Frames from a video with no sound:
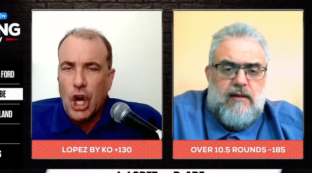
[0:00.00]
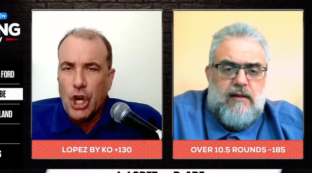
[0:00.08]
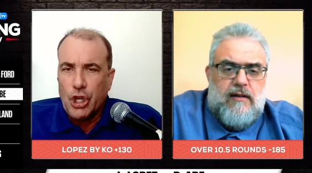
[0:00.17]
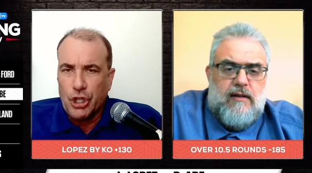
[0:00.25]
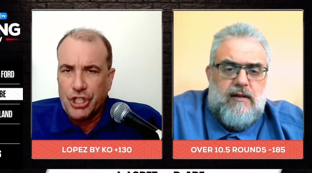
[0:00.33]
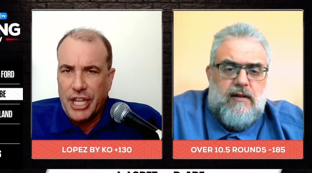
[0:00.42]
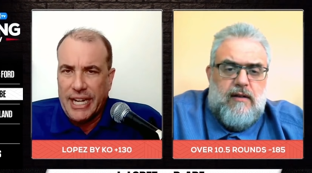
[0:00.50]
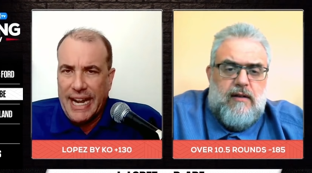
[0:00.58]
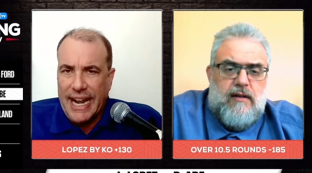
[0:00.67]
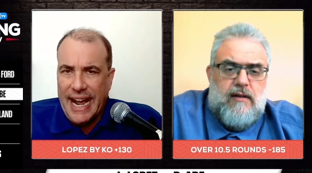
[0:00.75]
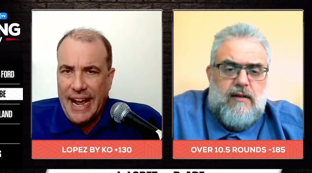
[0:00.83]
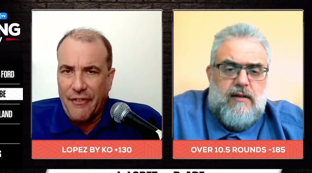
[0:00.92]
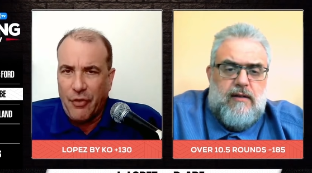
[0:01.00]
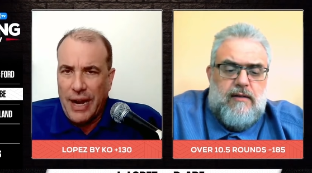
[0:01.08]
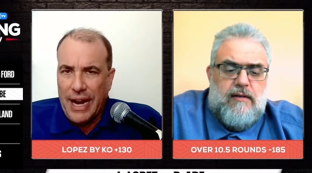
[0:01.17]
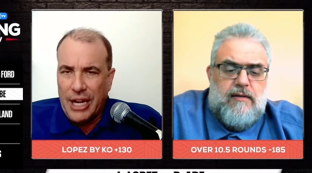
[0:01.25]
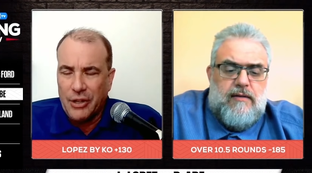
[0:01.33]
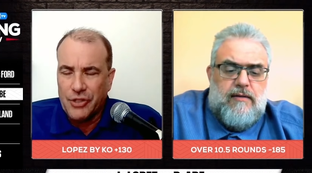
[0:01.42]
Speaker 1: under 10 and a half
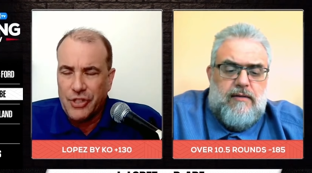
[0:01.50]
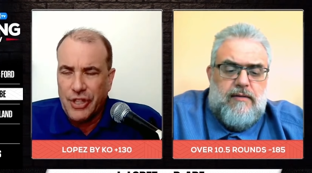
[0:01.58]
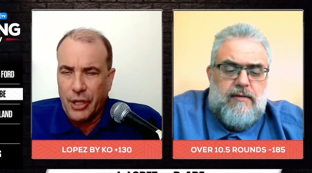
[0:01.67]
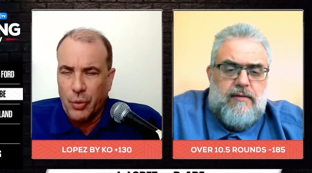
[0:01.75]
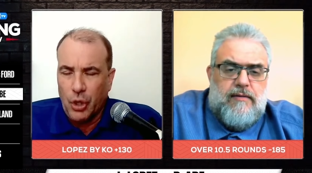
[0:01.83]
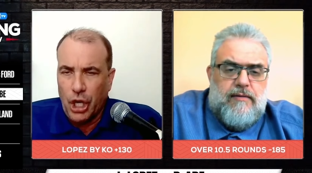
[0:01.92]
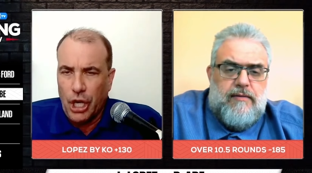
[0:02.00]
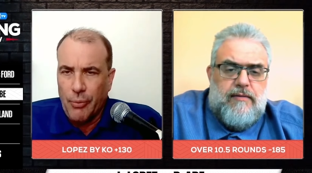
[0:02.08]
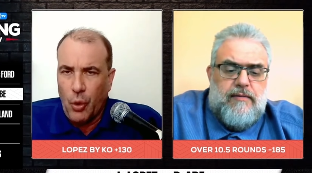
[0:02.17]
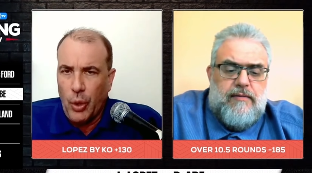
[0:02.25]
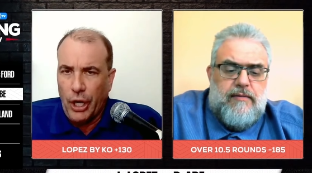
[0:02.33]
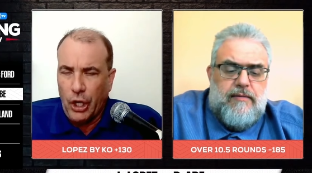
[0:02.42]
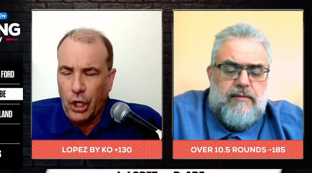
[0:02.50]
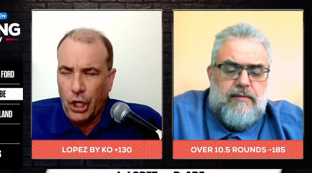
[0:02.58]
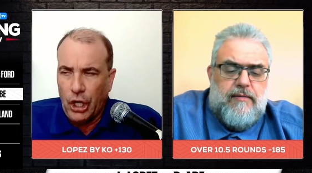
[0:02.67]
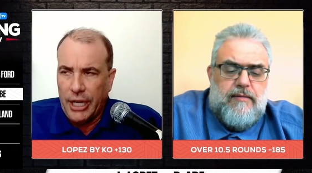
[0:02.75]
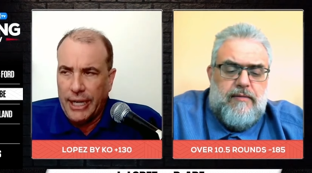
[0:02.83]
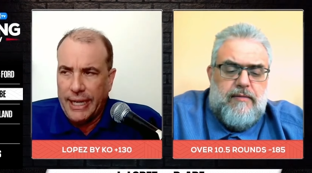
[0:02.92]
rounds, that it will come
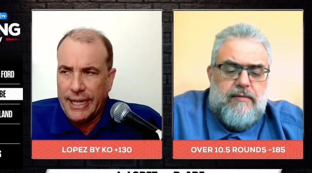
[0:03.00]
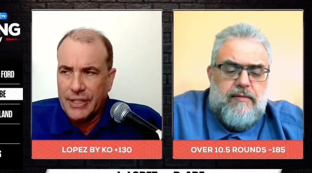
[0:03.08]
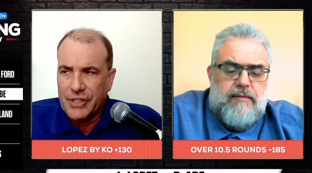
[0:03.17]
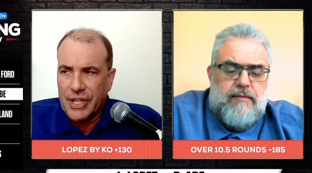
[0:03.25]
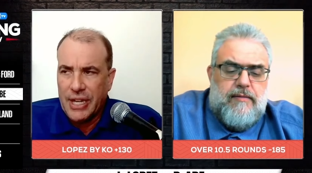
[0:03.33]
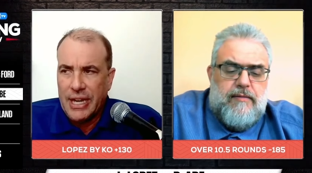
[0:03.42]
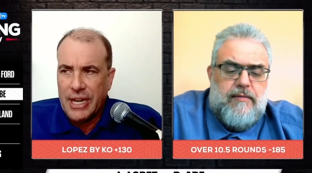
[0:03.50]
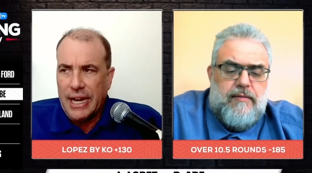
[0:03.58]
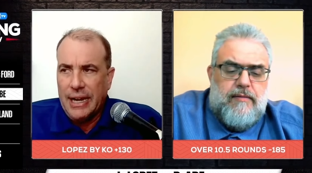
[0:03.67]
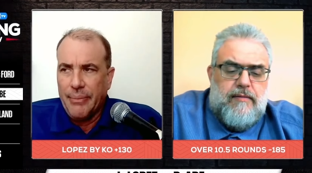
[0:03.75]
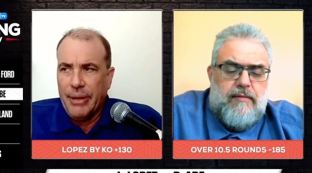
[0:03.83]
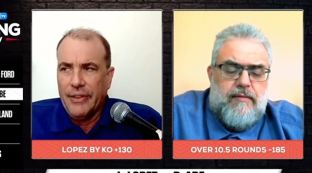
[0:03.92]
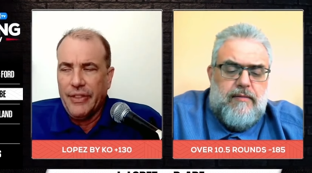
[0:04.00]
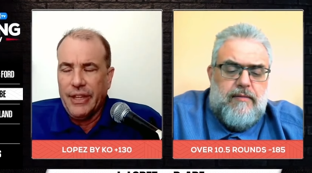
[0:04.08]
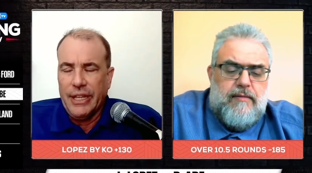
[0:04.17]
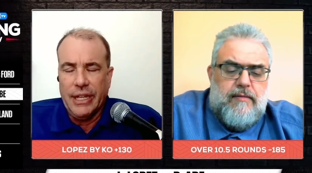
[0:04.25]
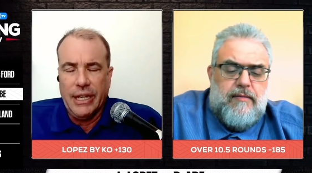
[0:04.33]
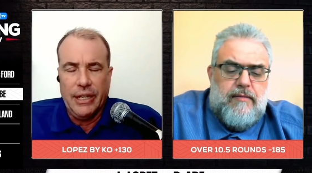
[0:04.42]
quicker against Abe,
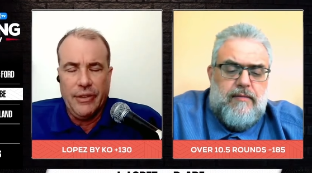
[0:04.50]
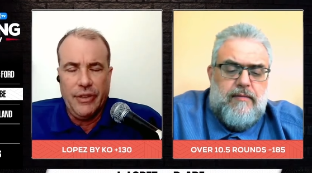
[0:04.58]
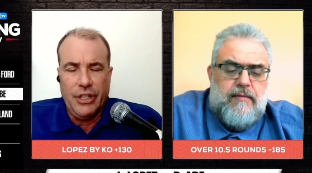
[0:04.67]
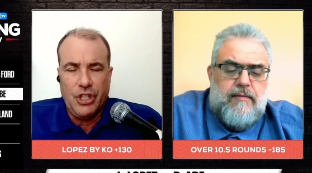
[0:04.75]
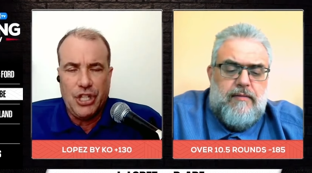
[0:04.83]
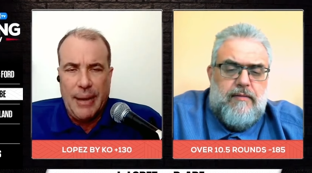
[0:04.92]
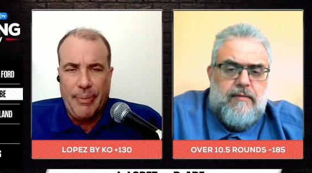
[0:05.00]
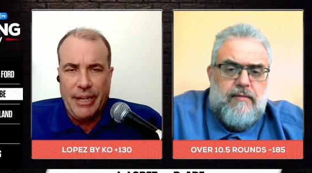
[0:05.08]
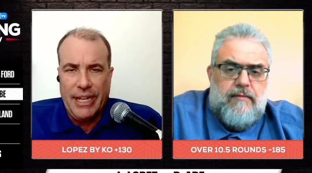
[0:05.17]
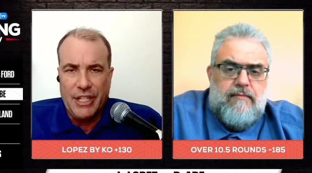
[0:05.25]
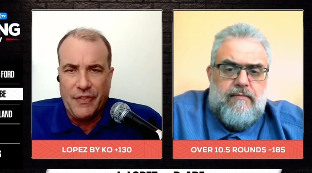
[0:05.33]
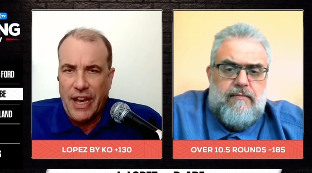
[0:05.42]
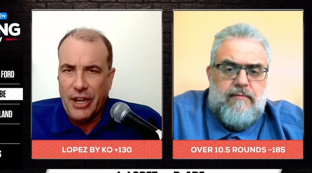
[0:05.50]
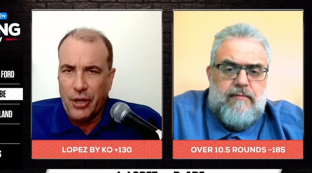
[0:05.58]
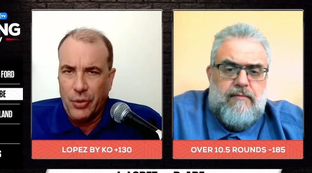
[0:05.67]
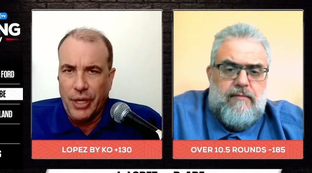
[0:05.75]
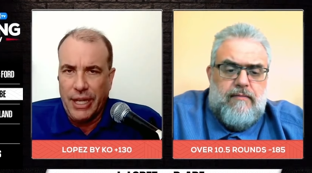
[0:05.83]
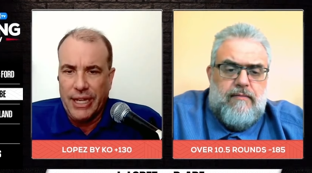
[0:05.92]
the uh, the Japanese fighter
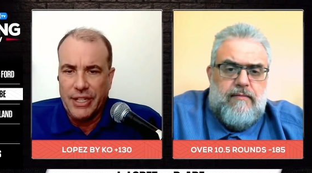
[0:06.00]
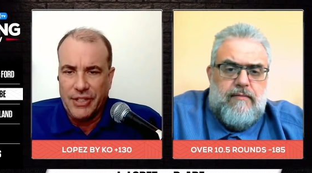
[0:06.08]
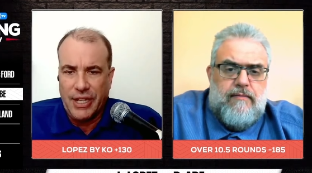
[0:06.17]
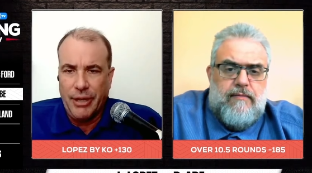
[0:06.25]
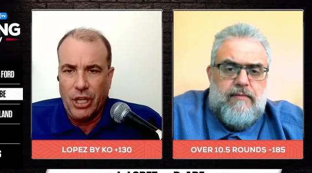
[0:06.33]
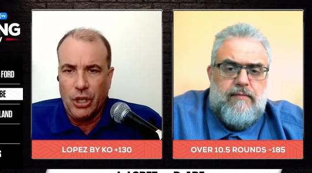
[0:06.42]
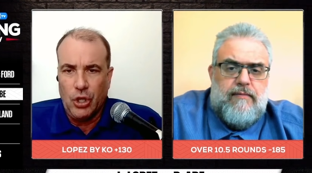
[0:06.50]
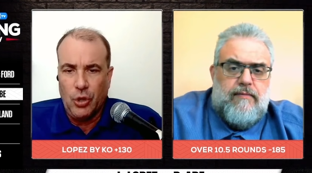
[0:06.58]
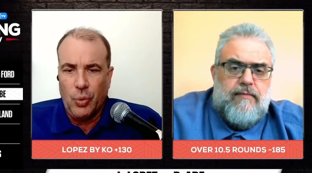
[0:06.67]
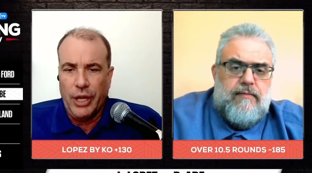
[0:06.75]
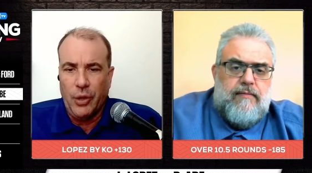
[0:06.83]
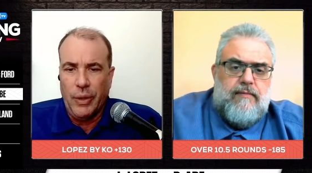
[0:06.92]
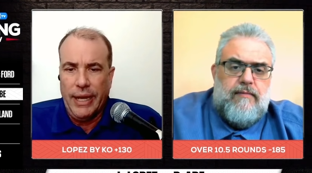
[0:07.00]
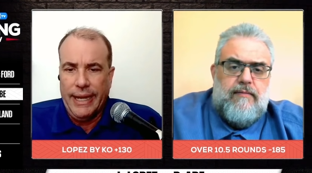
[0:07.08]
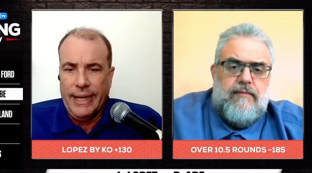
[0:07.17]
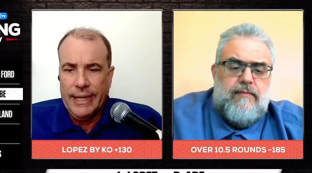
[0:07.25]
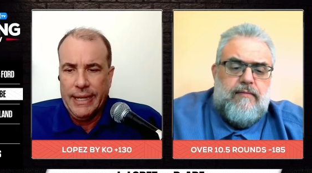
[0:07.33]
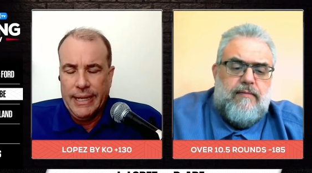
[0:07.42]
who again is coming a long way
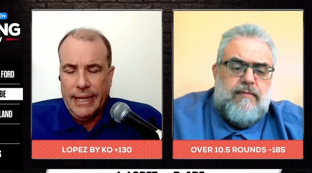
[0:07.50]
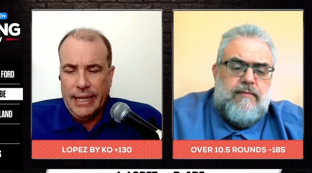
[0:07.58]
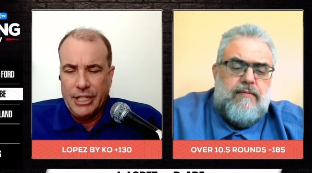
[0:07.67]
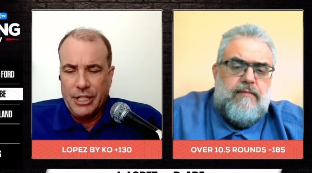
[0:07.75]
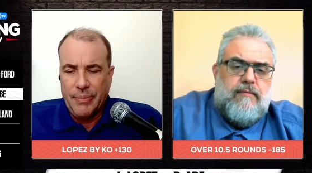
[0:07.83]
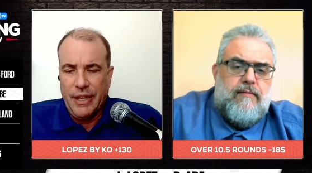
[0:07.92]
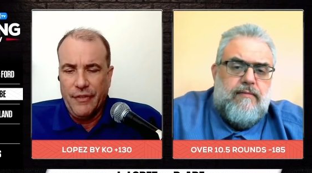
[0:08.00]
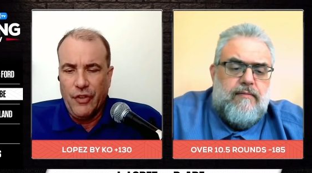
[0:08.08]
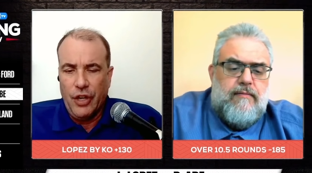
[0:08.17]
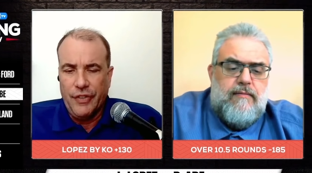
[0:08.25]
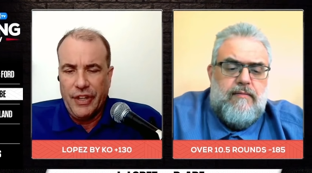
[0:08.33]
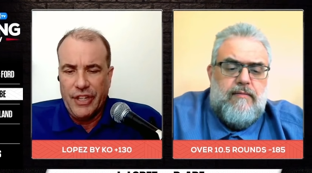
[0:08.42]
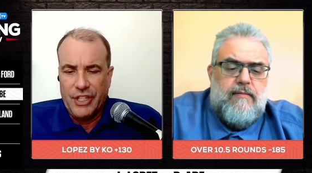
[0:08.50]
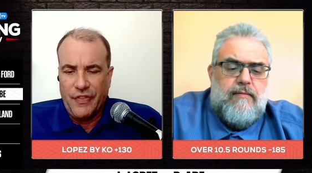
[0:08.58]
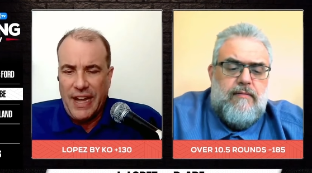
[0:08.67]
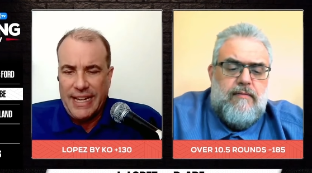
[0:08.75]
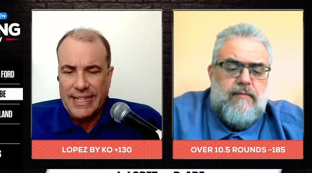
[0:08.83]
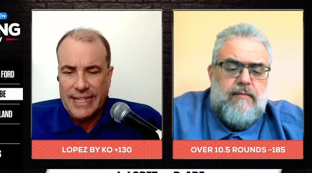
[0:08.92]
away uh, to be involved in this
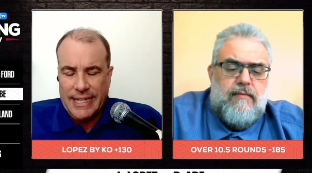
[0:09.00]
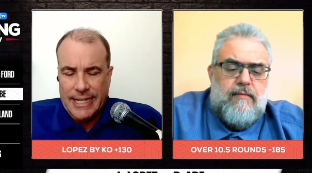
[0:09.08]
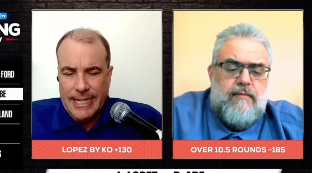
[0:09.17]
fight